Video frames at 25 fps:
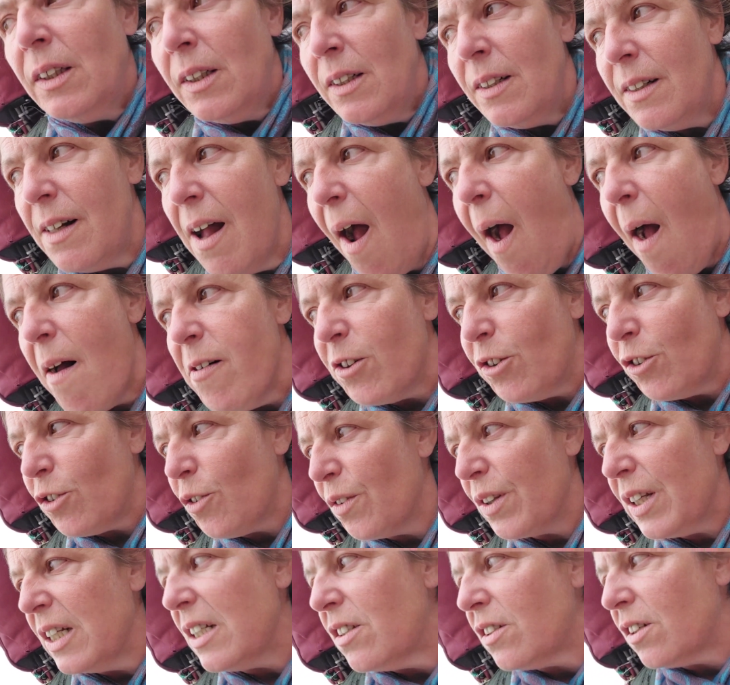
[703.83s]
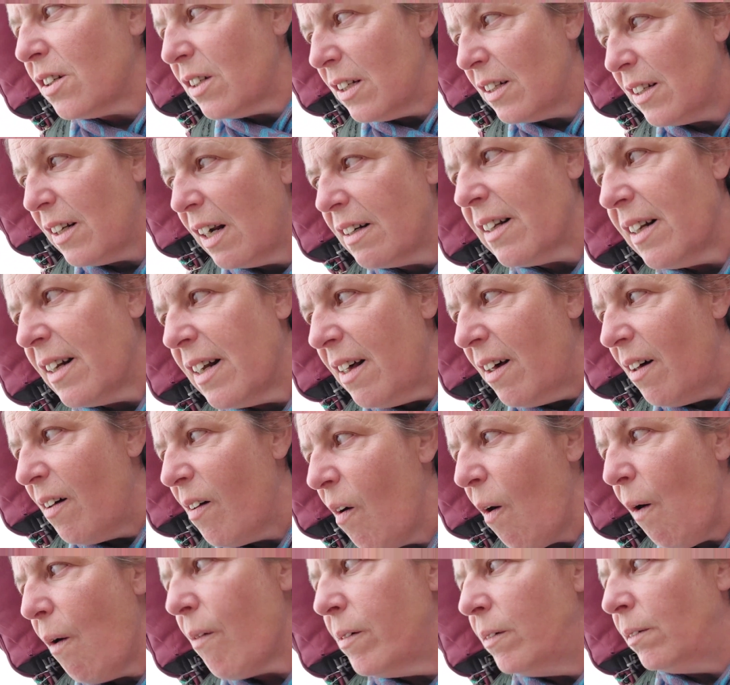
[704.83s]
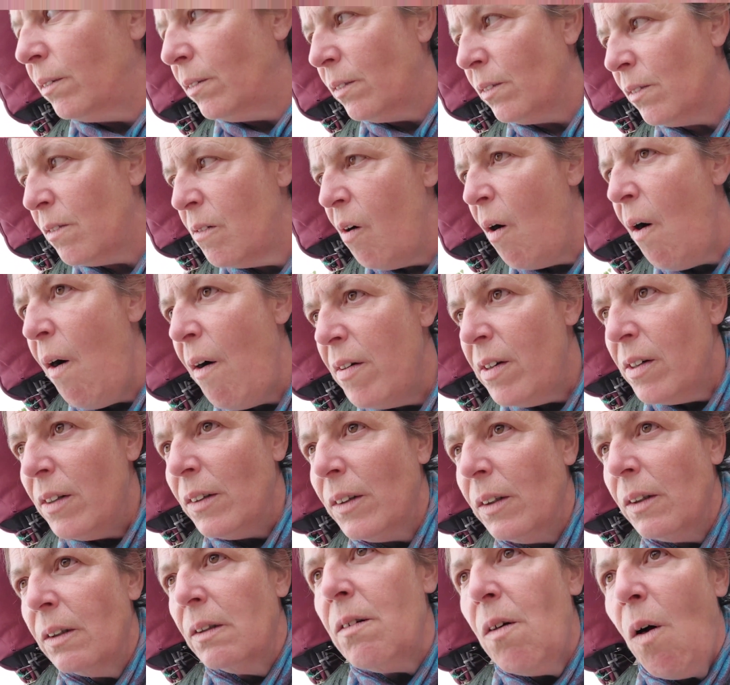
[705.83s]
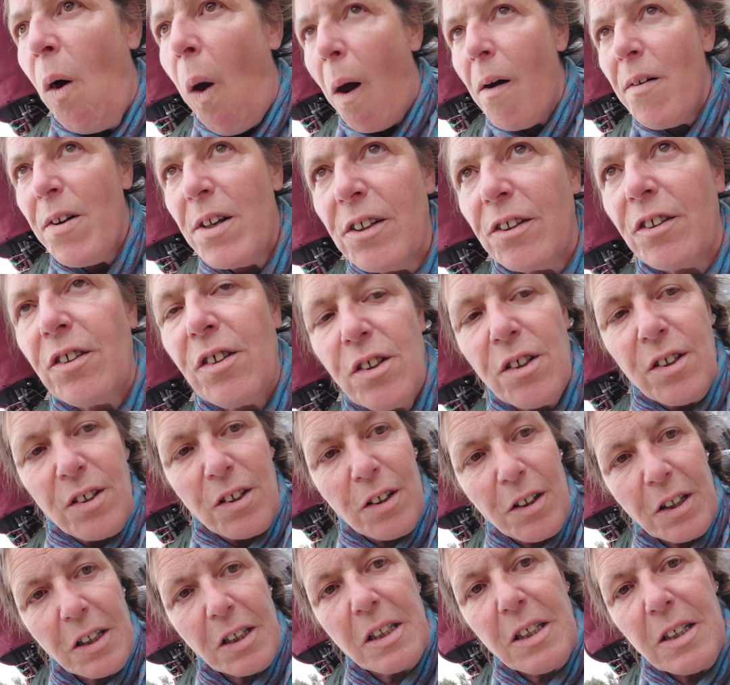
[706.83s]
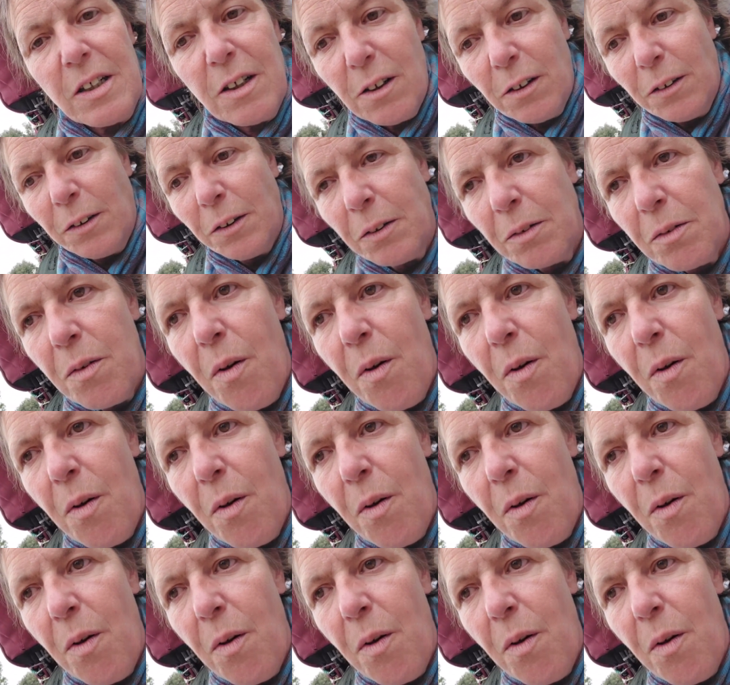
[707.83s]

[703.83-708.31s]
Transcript: Yeah, so these are the Dardanelles. These are the Dardanelles.